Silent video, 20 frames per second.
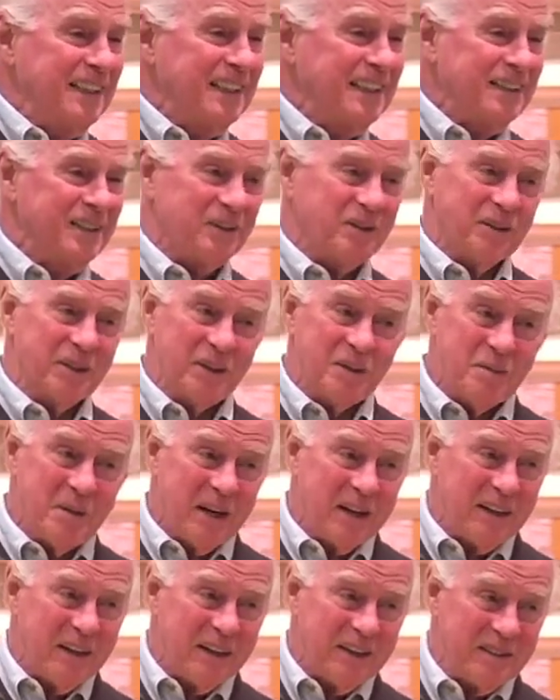Don't worry
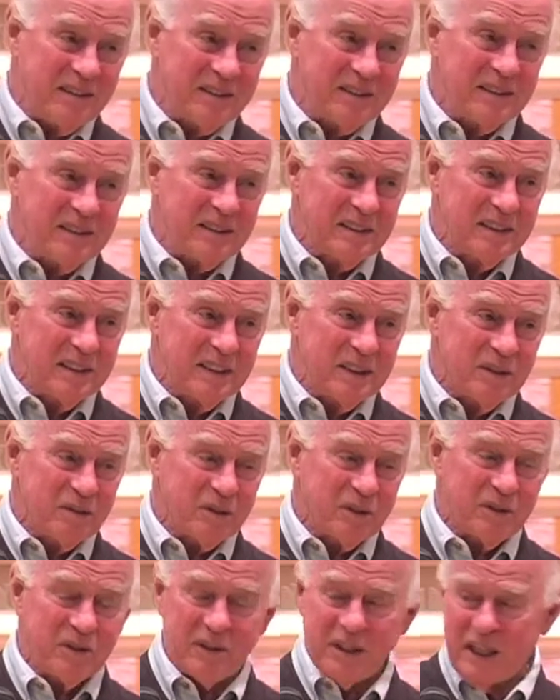about us.
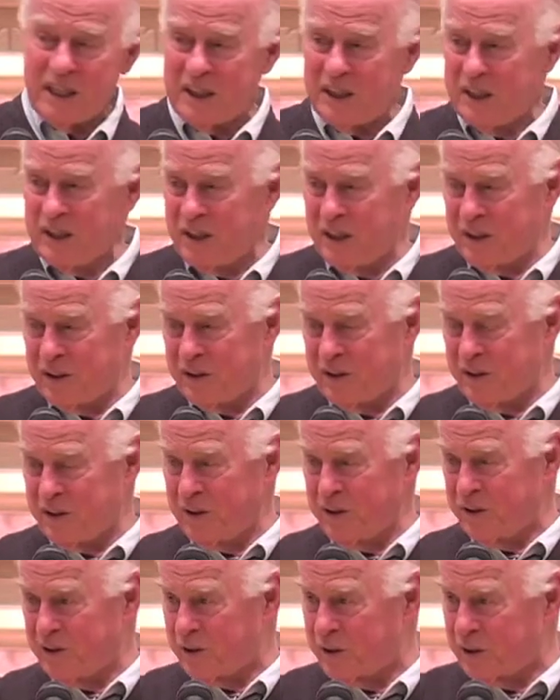We're standing here on
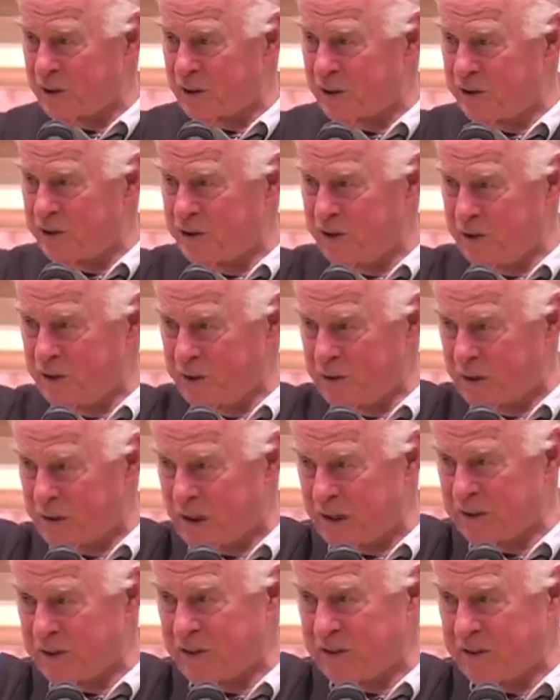the shore as you go
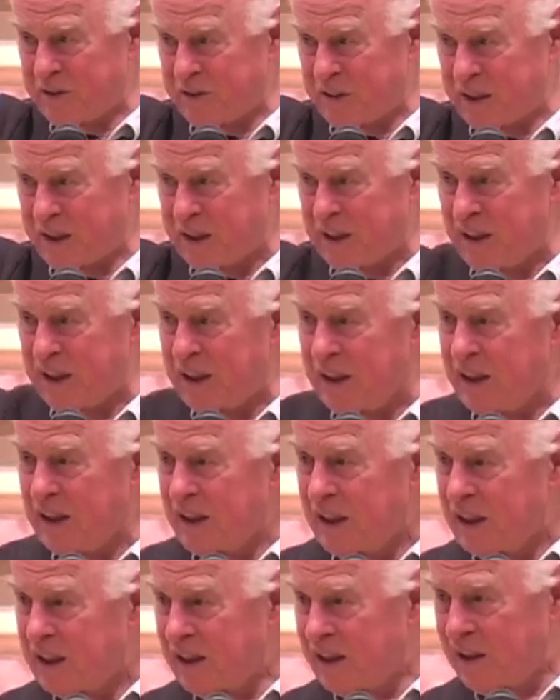out to sea,
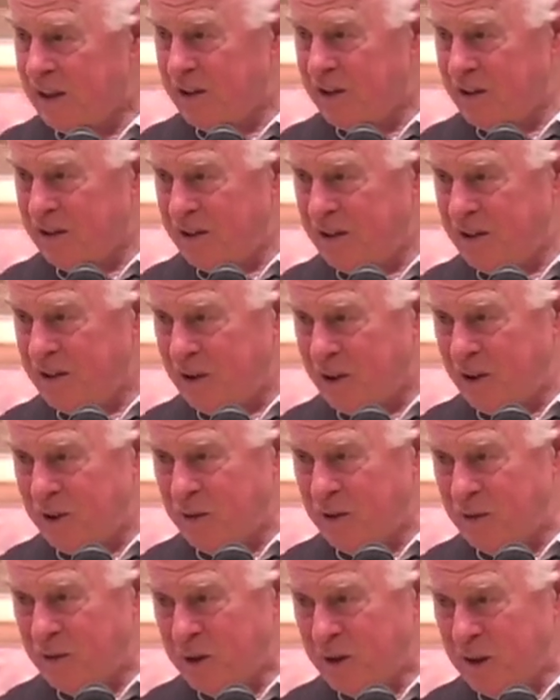because
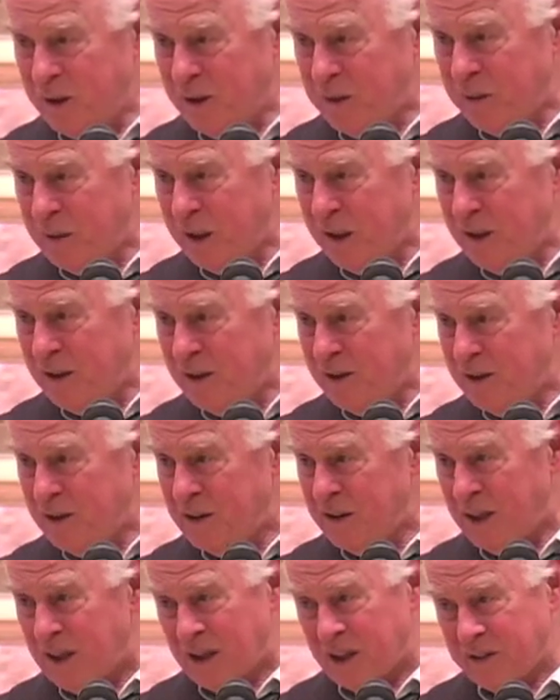don't worry
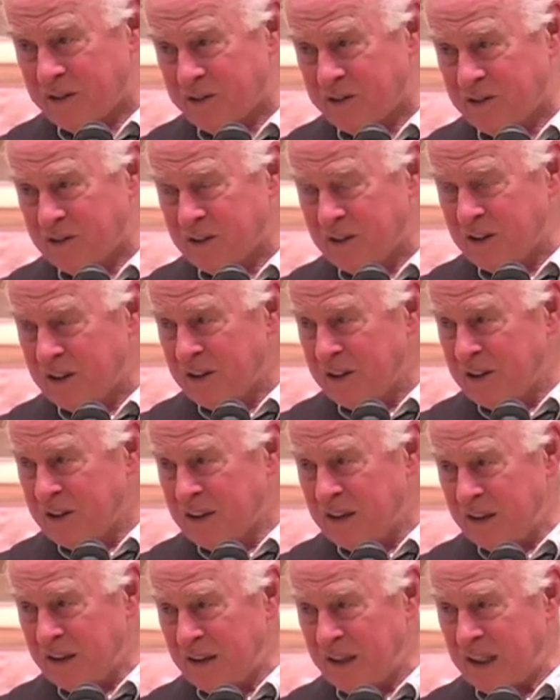about us.
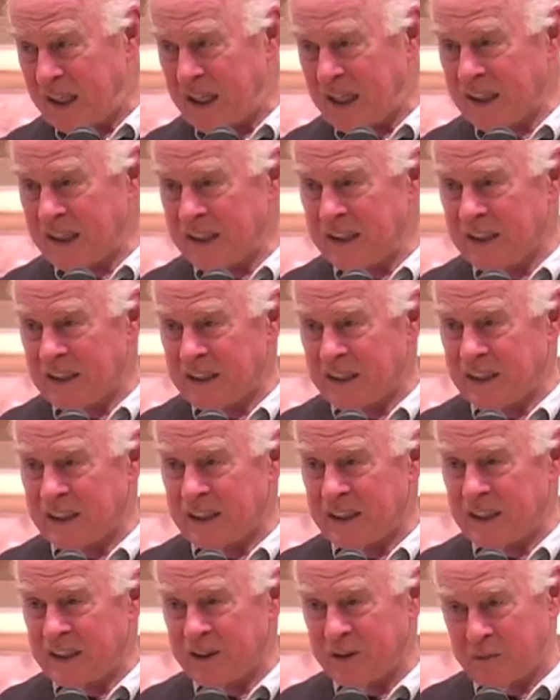Your daddy and
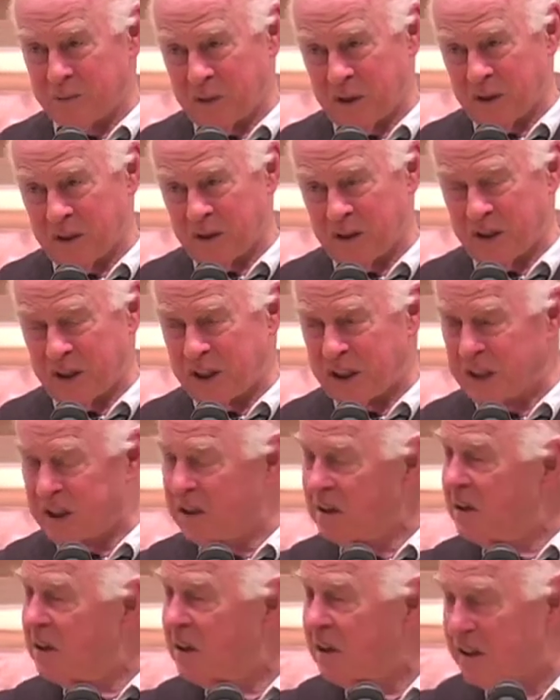I, your mother and I,
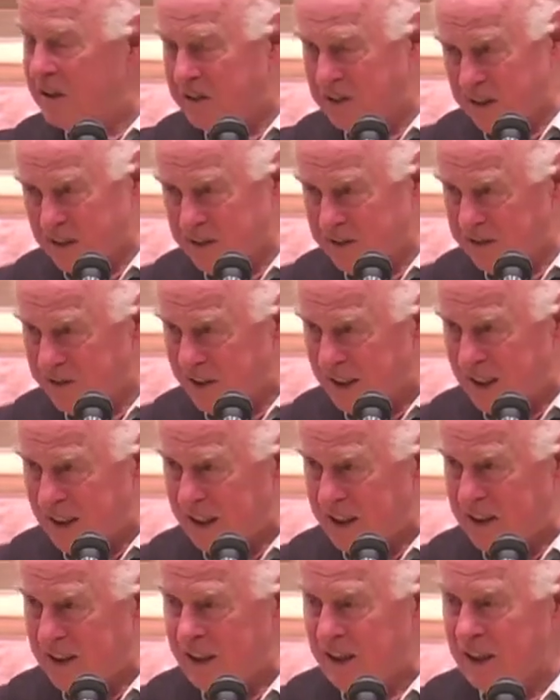are just
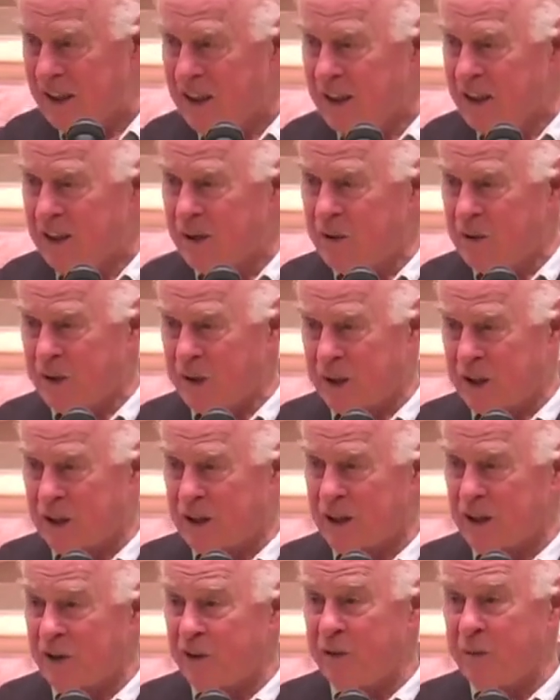fine. We
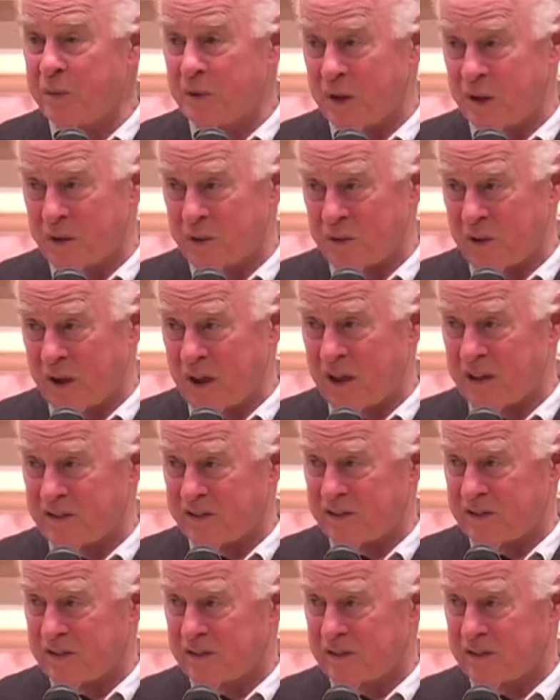are husband and wife.